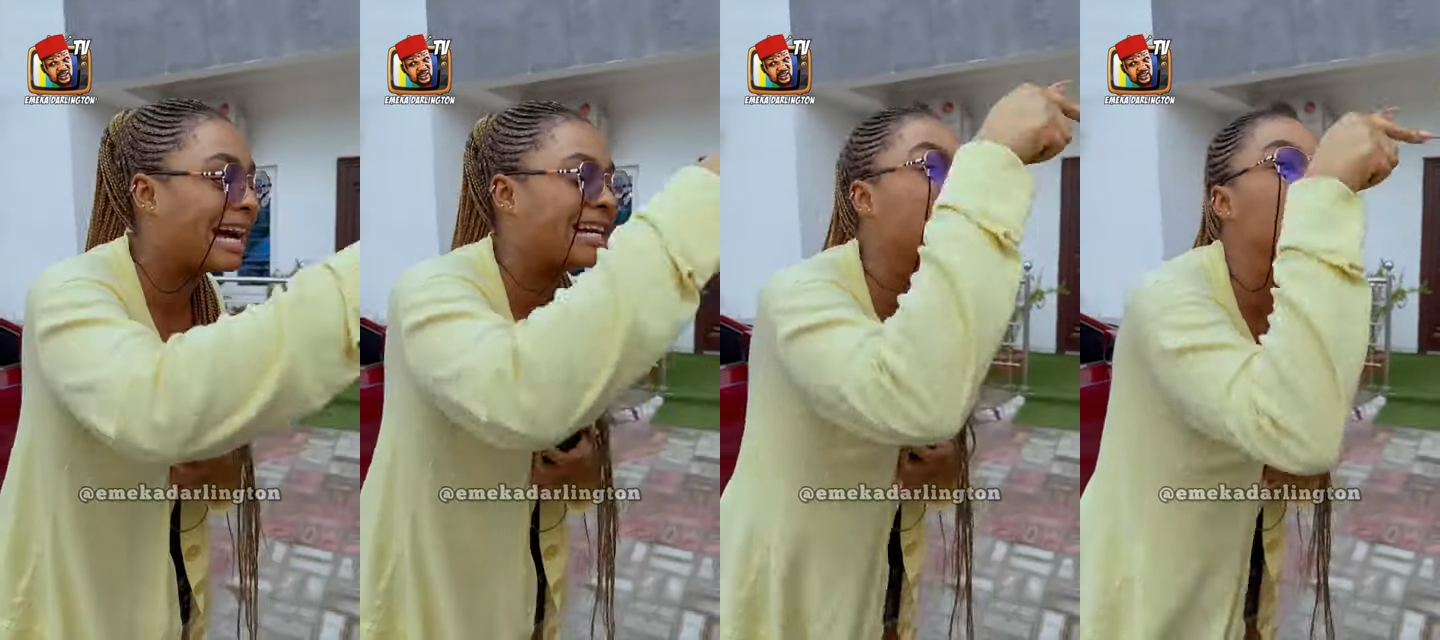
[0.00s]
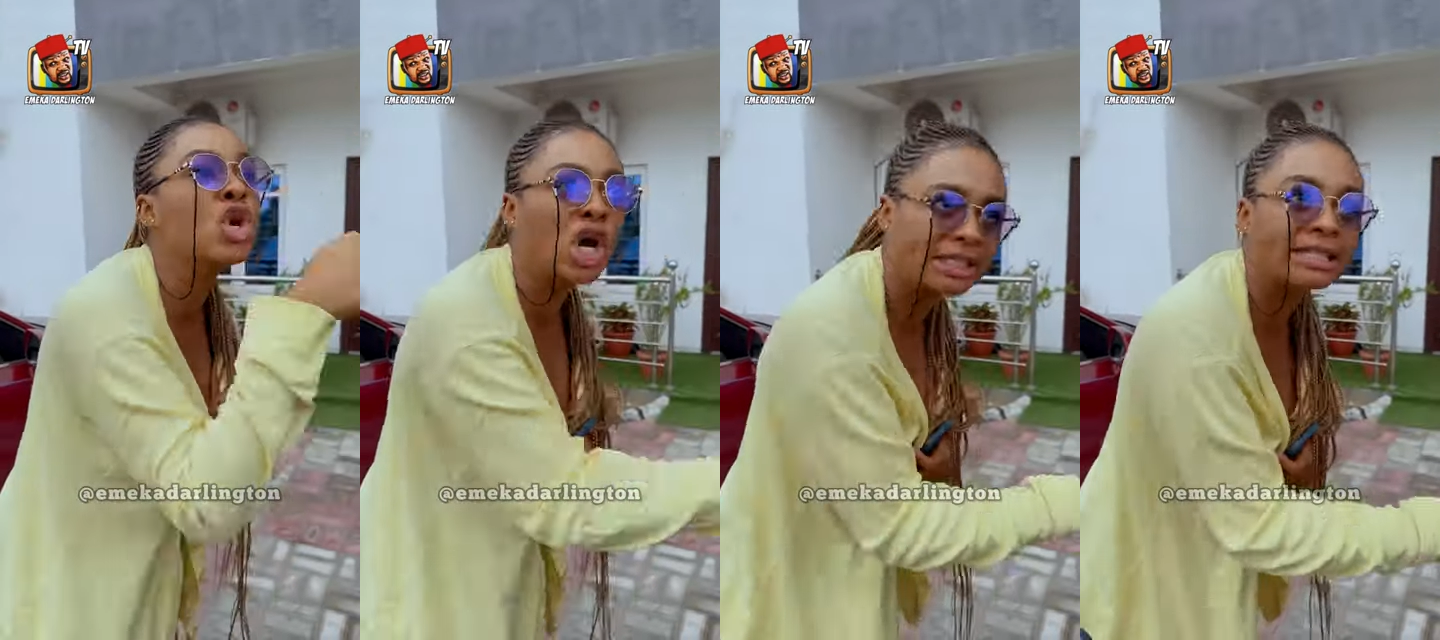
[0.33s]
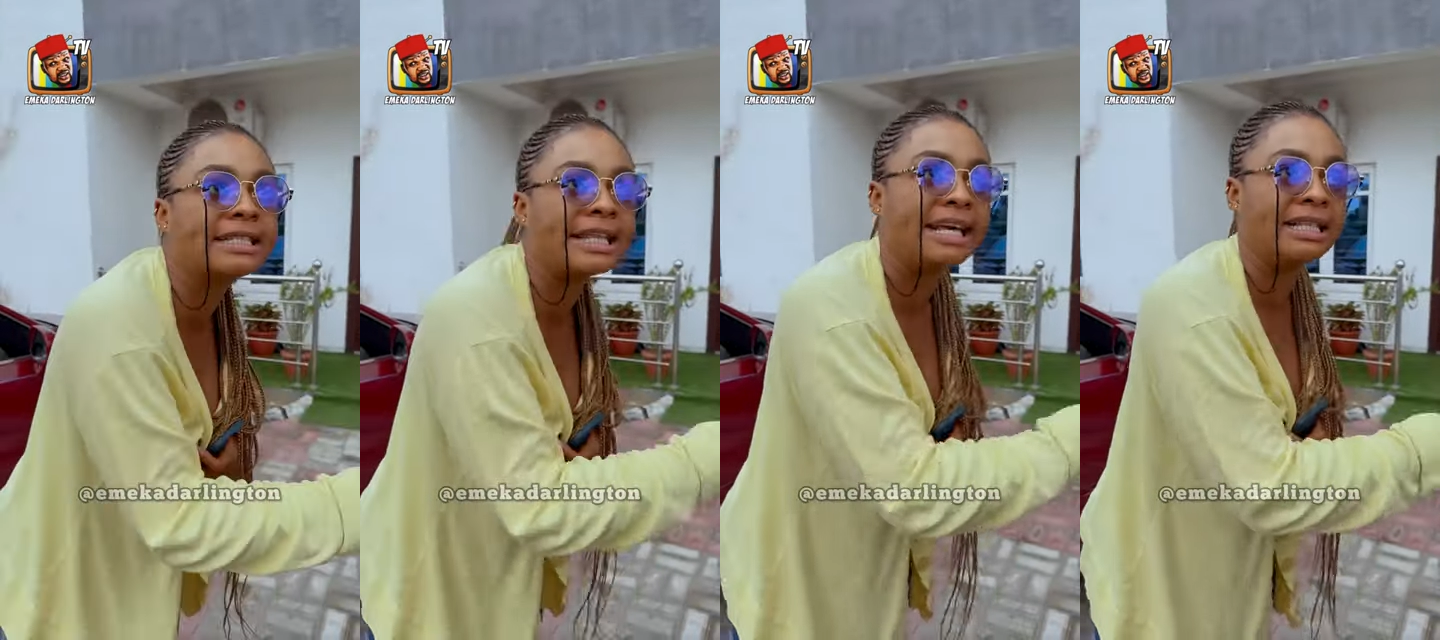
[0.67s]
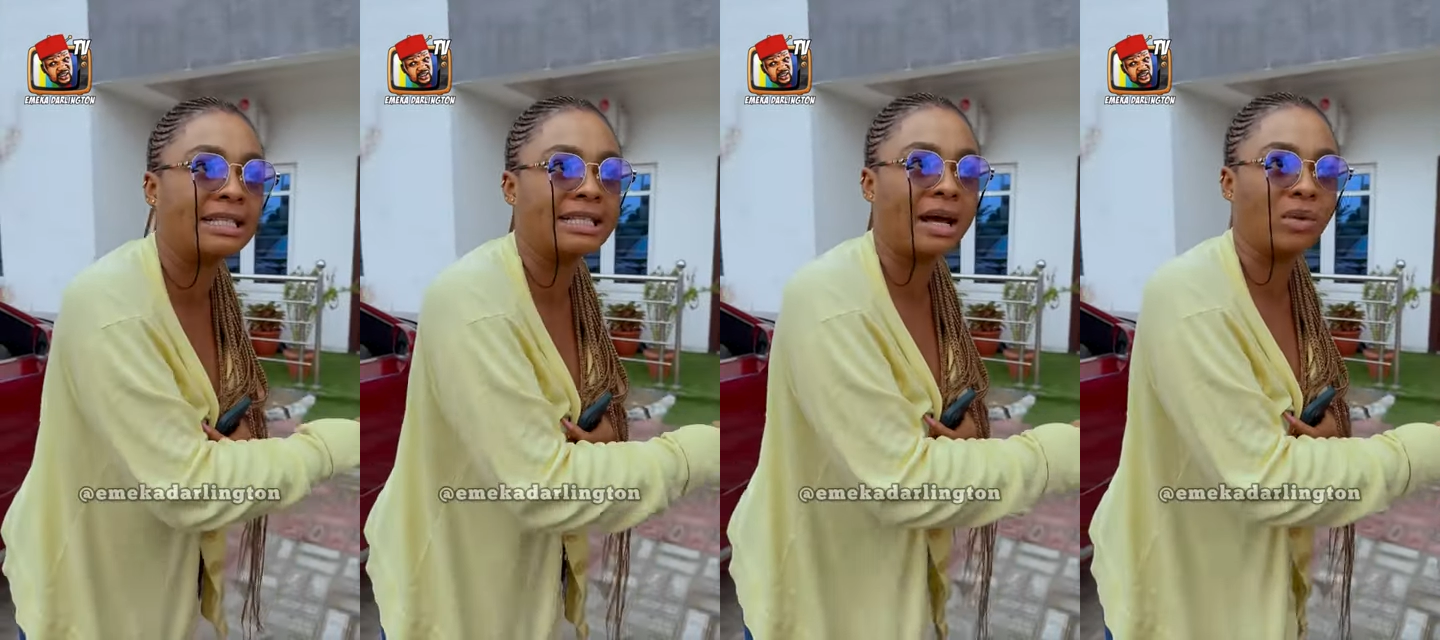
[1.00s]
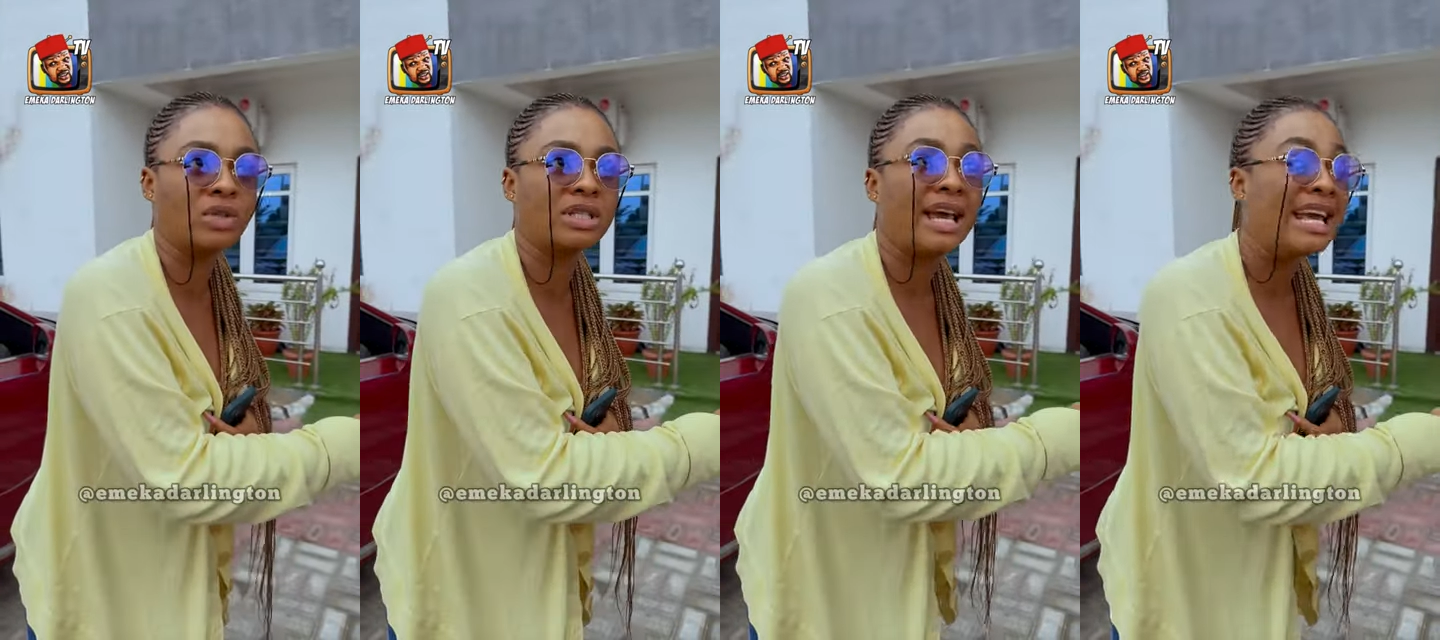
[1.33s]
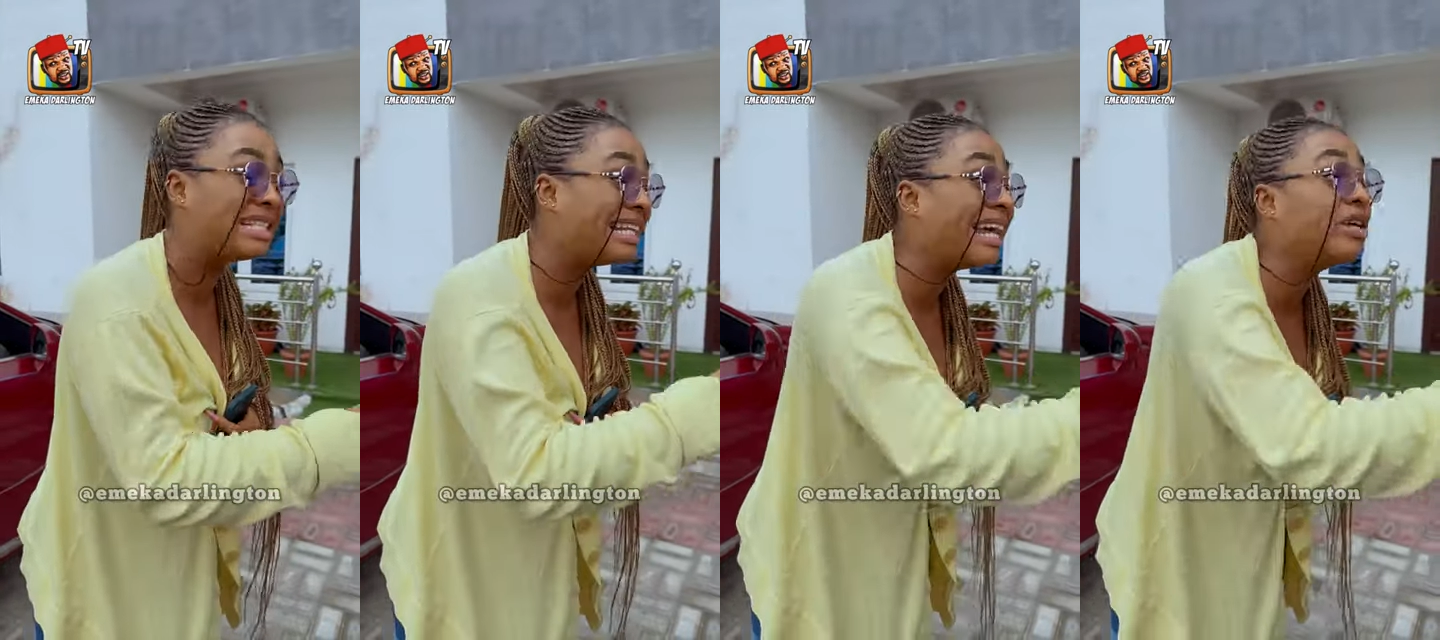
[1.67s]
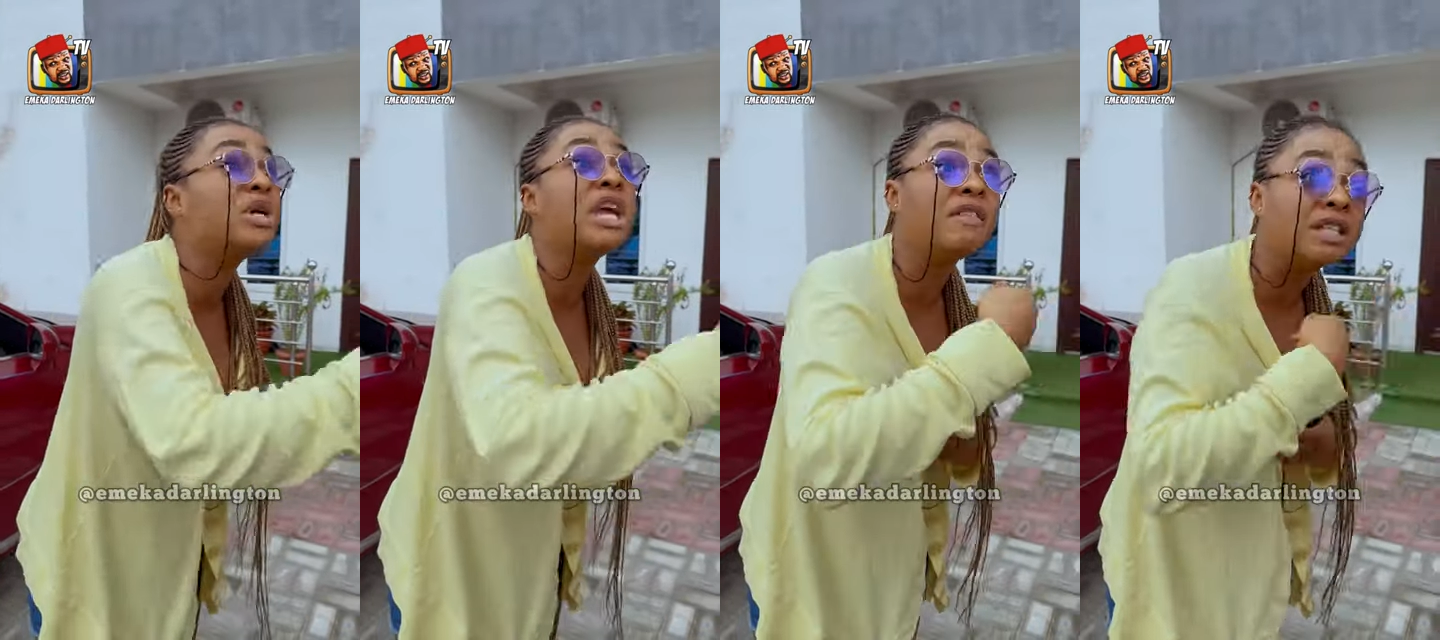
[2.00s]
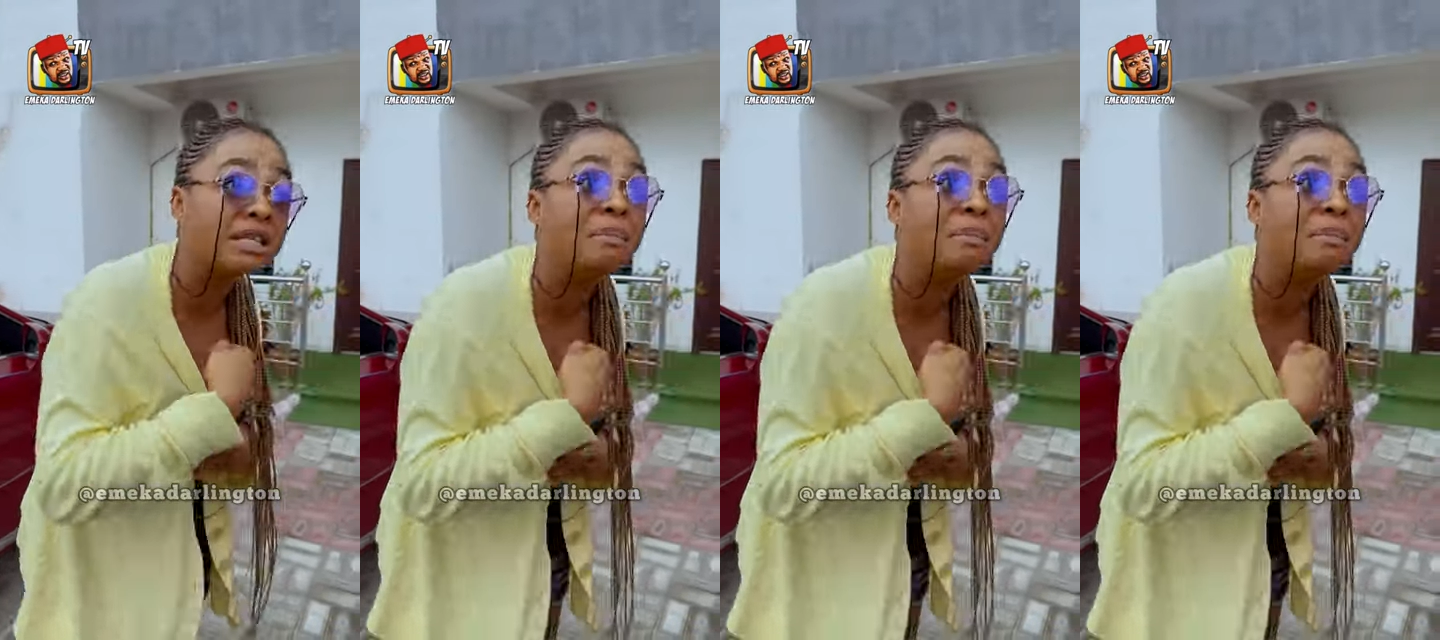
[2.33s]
cannot stay in this house. It's either you give it